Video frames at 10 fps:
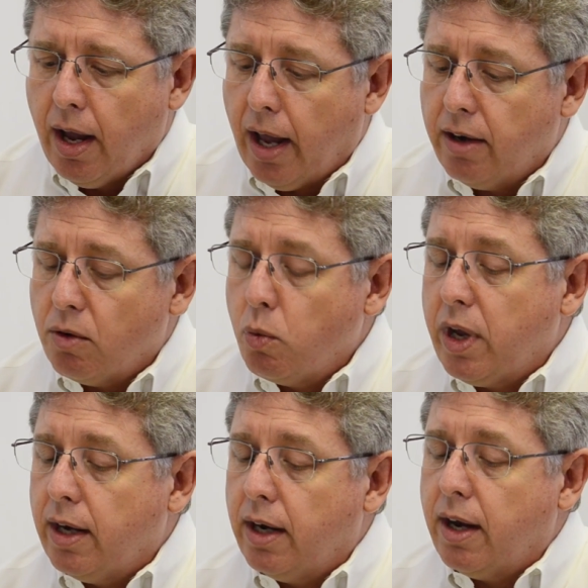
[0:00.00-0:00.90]
And we
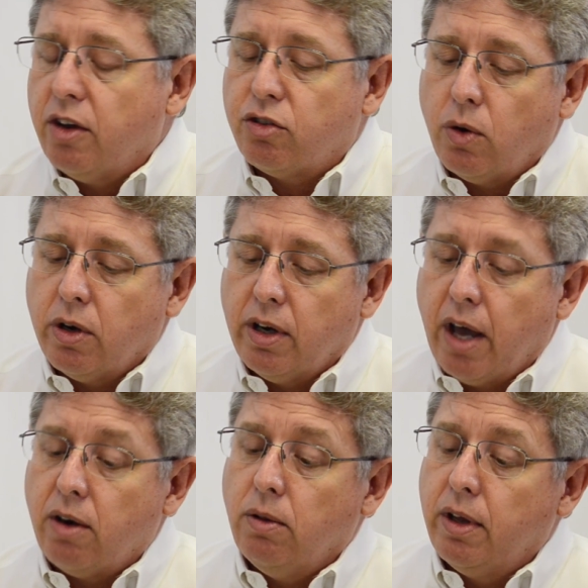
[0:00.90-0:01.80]
can store
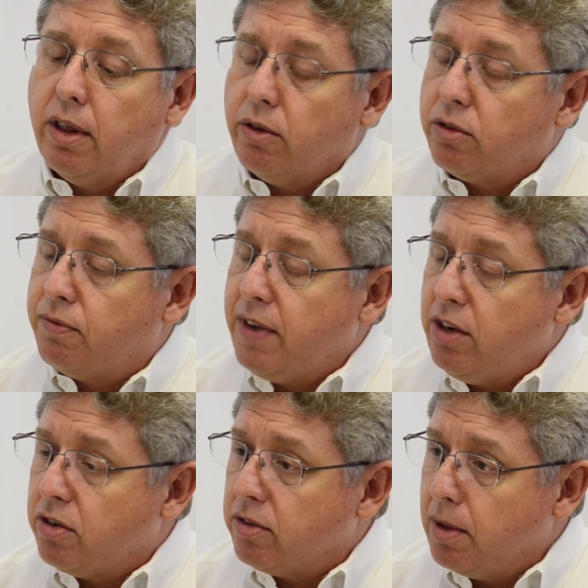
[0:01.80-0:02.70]
not only those
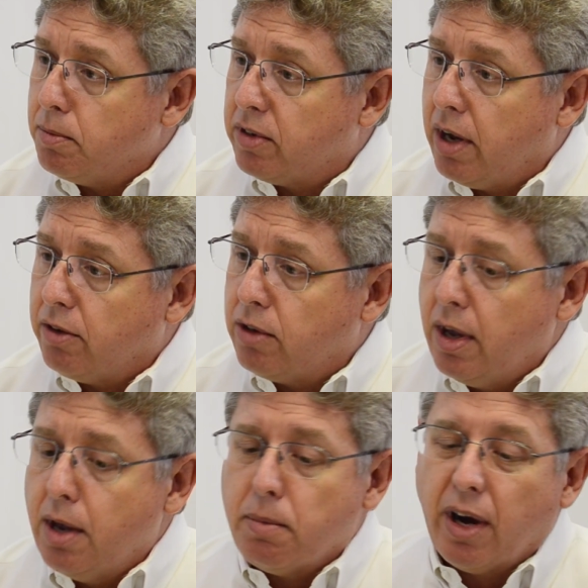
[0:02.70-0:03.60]
features themselves,
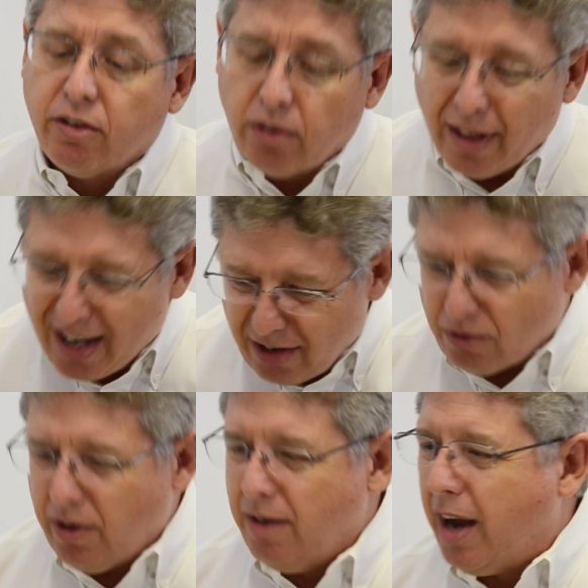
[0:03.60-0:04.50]
but also the
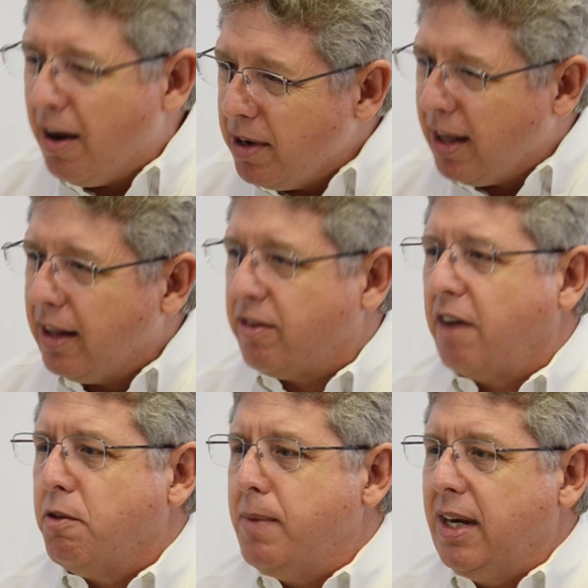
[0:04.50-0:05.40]
history of everything that's
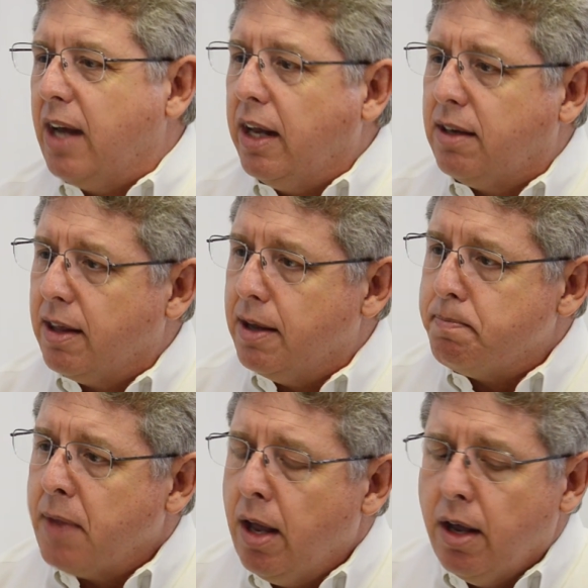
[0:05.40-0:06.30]
ever been done to them,